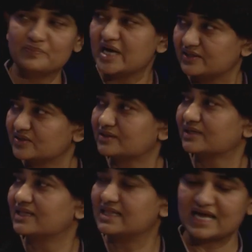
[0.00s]
better
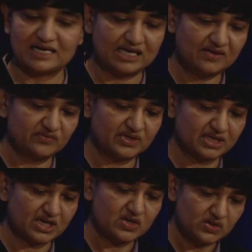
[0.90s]
than even
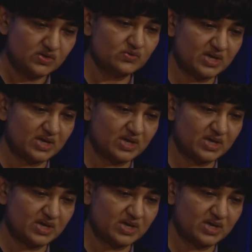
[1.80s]
you